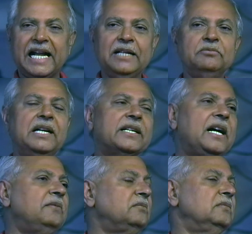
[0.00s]
time will
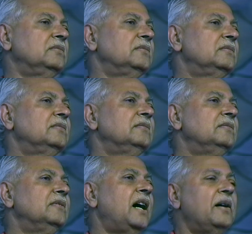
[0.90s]
come
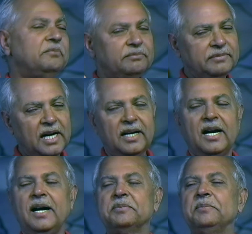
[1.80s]

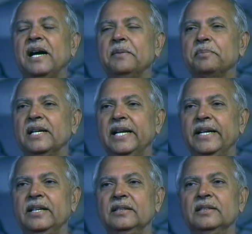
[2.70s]
uh, of the
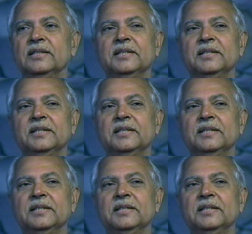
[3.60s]
Mahapralaya,